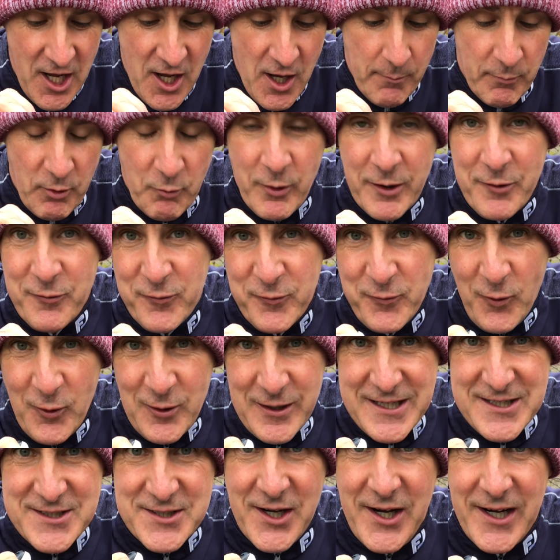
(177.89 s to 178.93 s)
but when
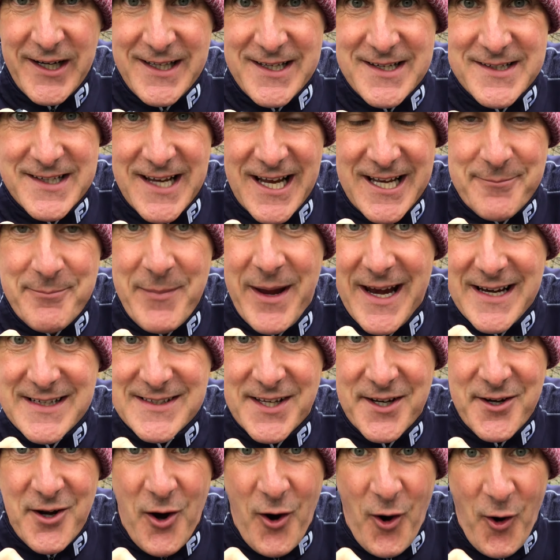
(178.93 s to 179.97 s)
fully tightened, it makes
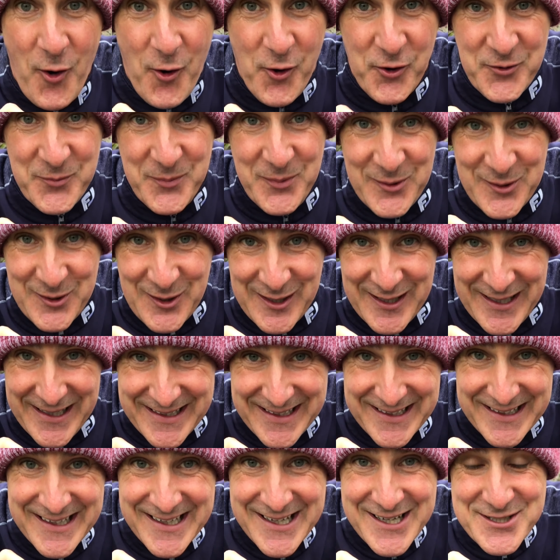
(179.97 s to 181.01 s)
an audible
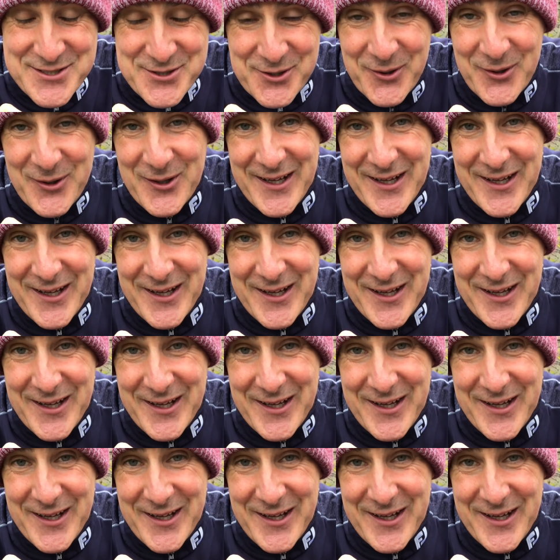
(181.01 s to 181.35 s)
click. Don't